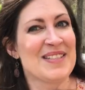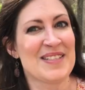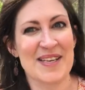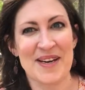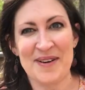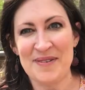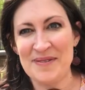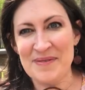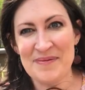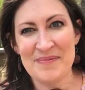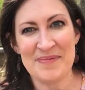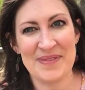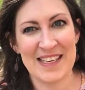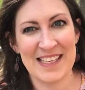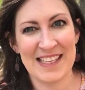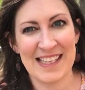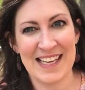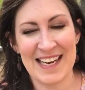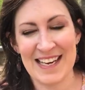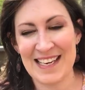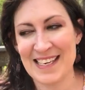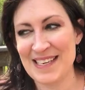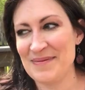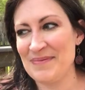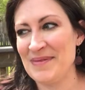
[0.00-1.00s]
Don't be
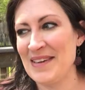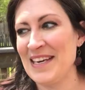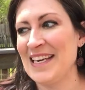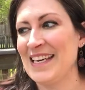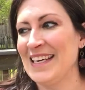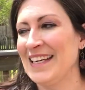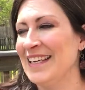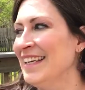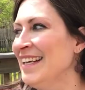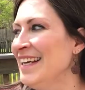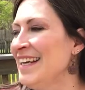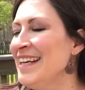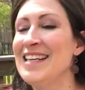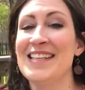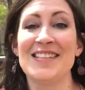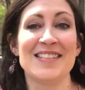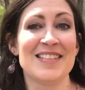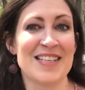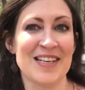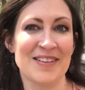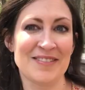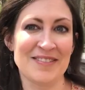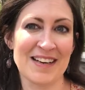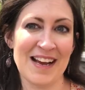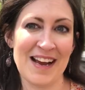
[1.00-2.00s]
like me.
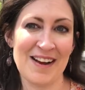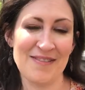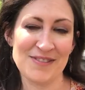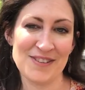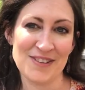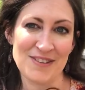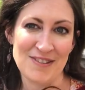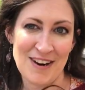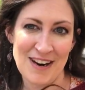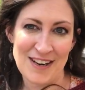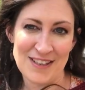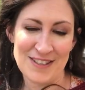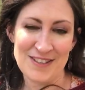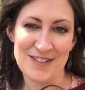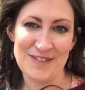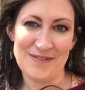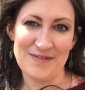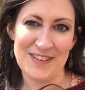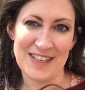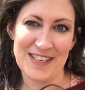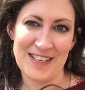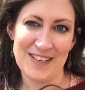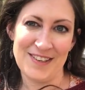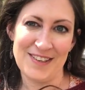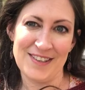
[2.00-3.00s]
Don't have to cross your
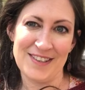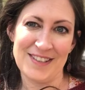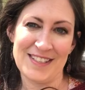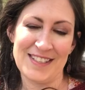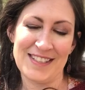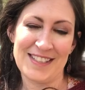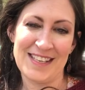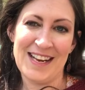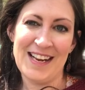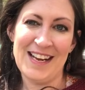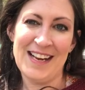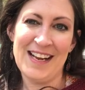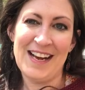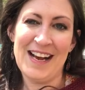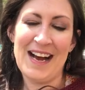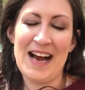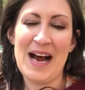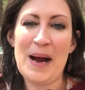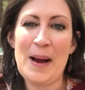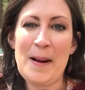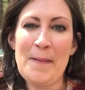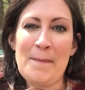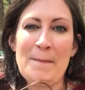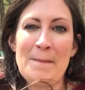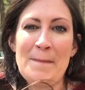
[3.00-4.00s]
fingers.
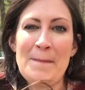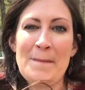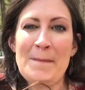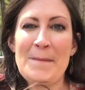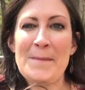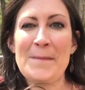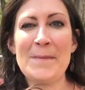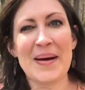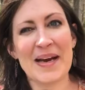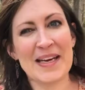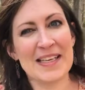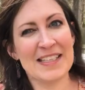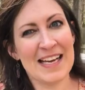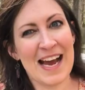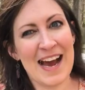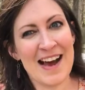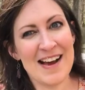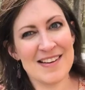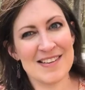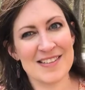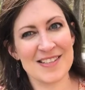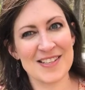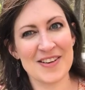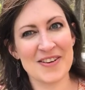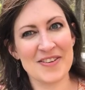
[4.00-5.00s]
Um, but yeah,
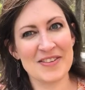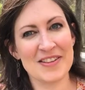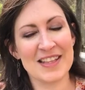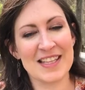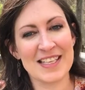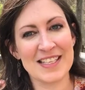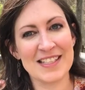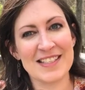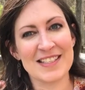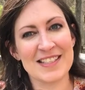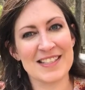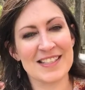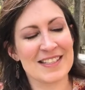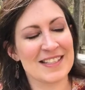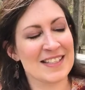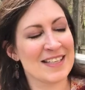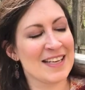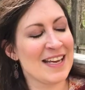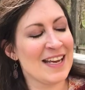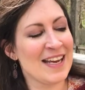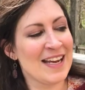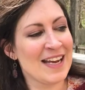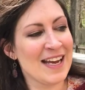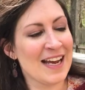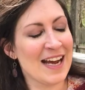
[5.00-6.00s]
so this,
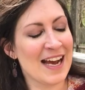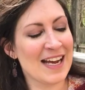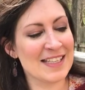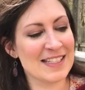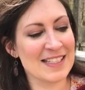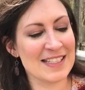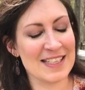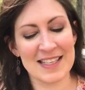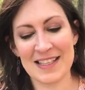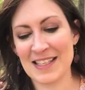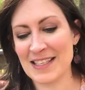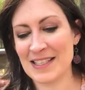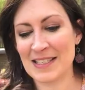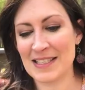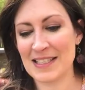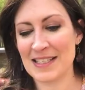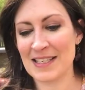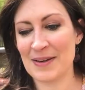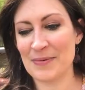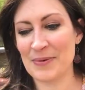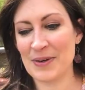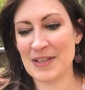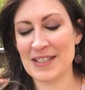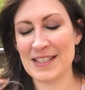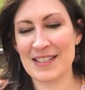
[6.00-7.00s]
I'd say this
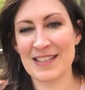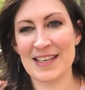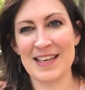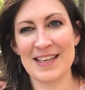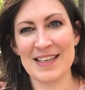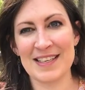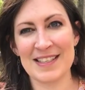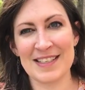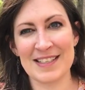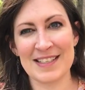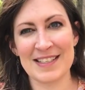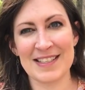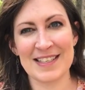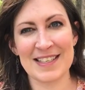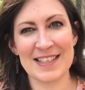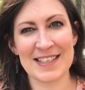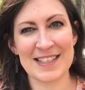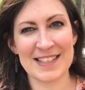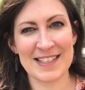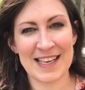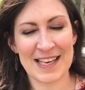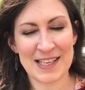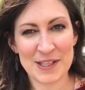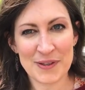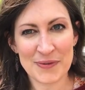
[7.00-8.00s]
was a
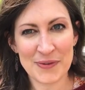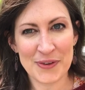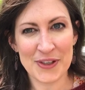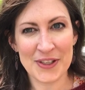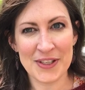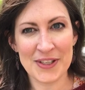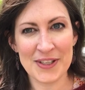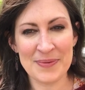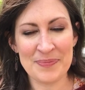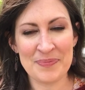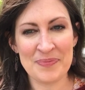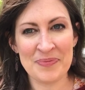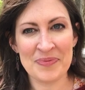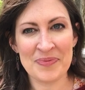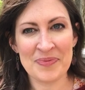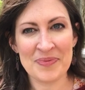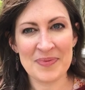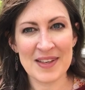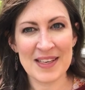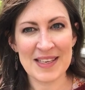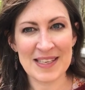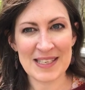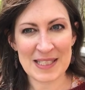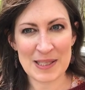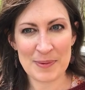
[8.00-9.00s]
successful
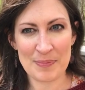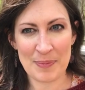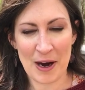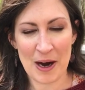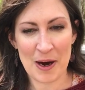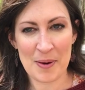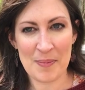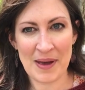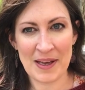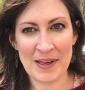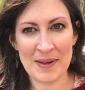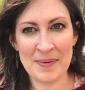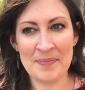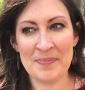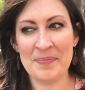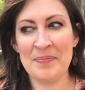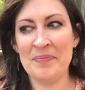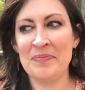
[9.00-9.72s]
experiment